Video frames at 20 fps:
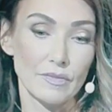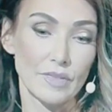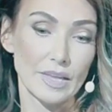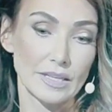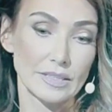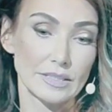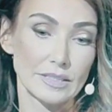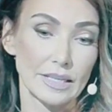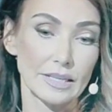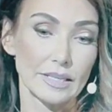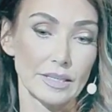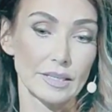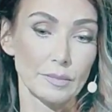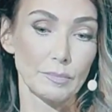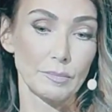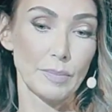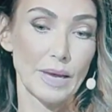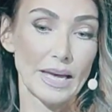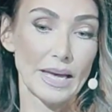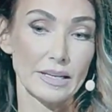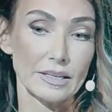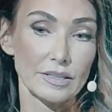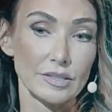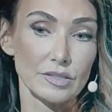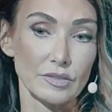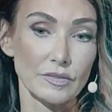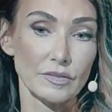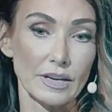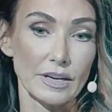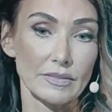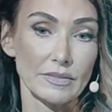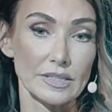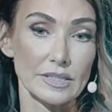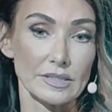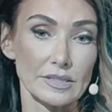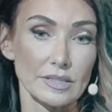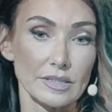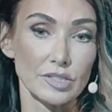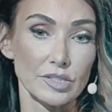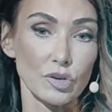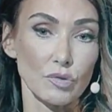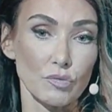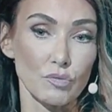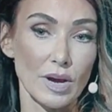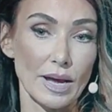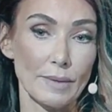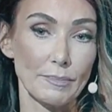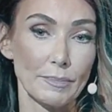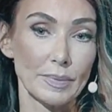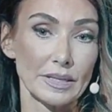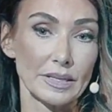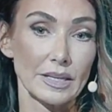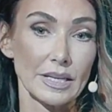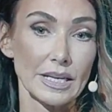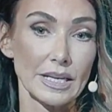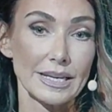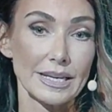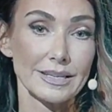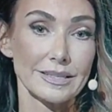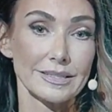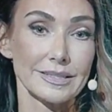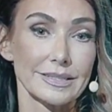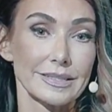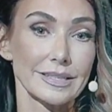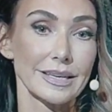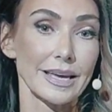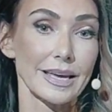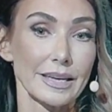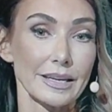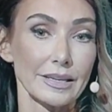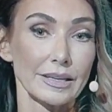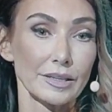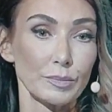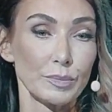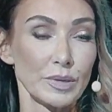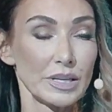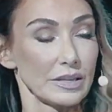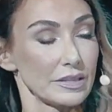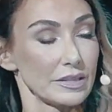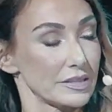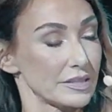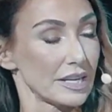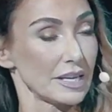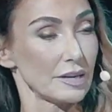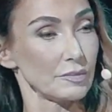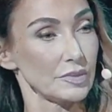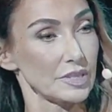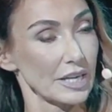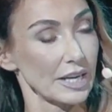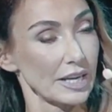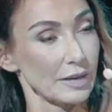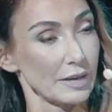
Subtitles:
that delicate balance of having such a rapid scale, but at the same time